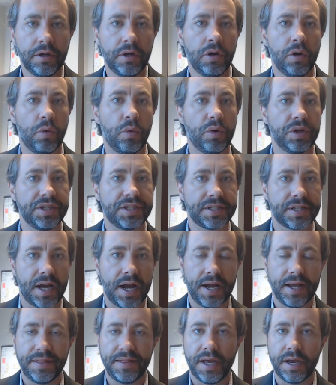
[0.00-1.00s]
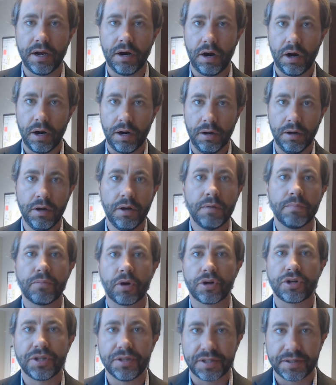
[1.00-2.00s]
One side, they are
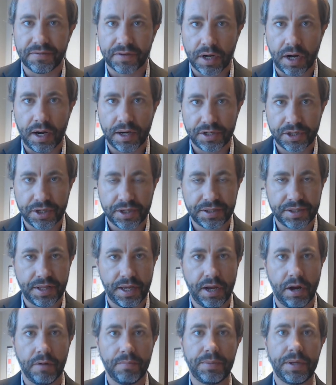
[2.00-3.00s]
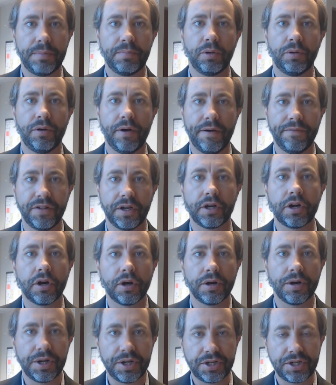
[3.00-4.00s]
persons of conscience. They are people who have the
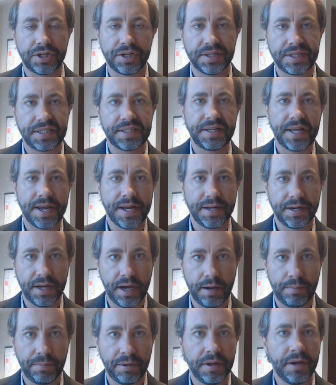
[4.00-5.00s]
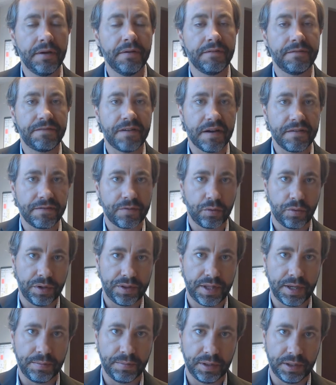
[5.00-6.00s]
courage to stand up, fight for what
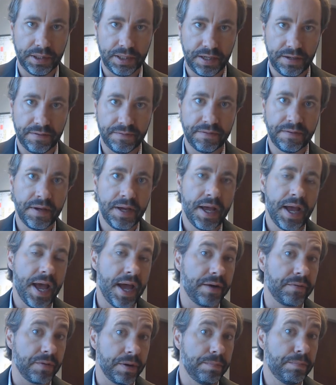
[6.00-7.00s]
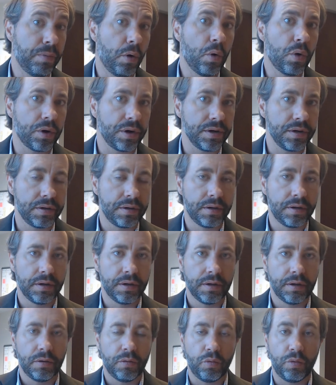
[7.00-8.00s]
they believe, and report
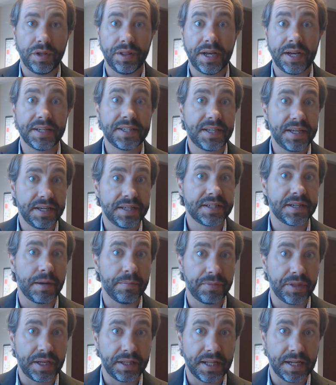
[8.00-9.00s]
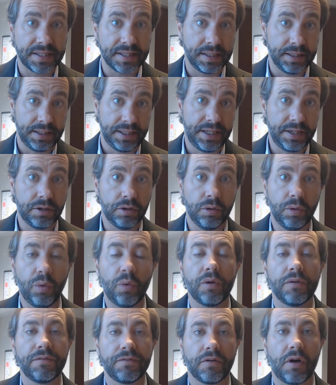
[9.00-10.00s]
when they see something that's illegal
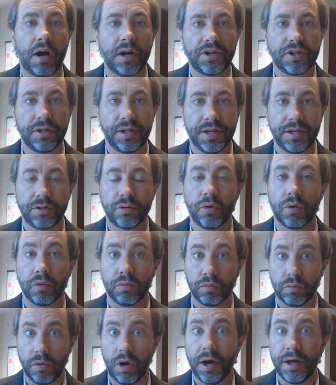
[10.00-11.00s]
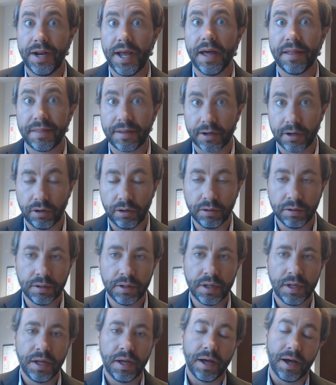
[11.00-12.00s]
or fraudulent or unethical.
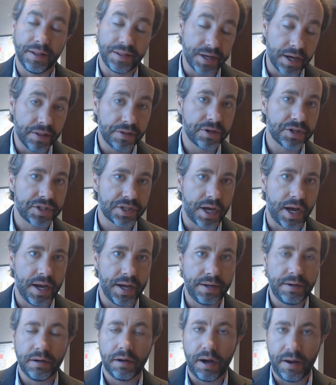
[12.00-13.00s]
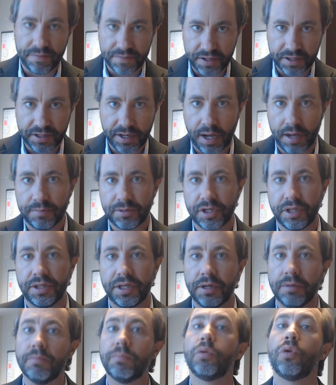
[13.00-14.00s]
On the other side, oftentimes on
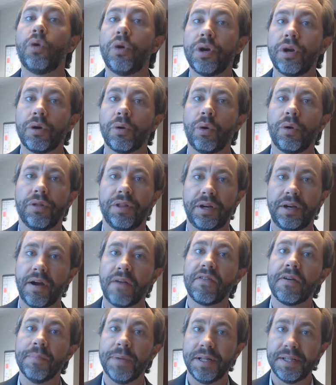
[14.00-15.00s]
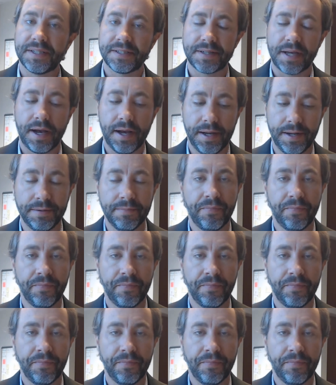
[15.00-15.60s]
the employer or the government side,